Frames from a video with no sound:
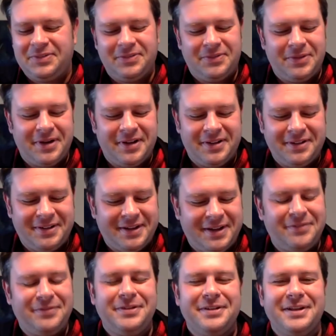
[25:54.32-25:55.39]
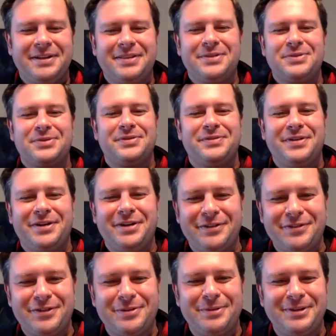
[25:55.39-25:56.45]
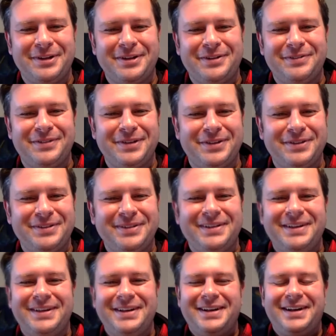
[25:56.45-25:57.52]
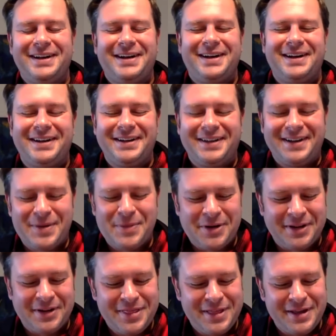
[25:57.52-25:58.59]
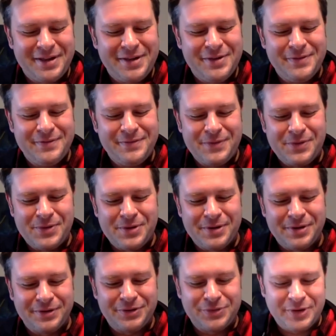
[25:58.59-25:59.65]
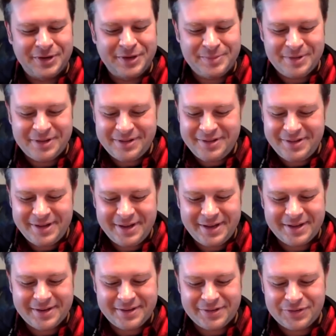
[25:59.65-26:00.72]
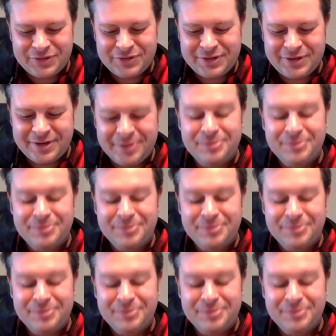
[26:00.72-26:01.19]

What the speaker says: Well, I feel like this was a very affirming interview. I want to thank you for joining me and sharing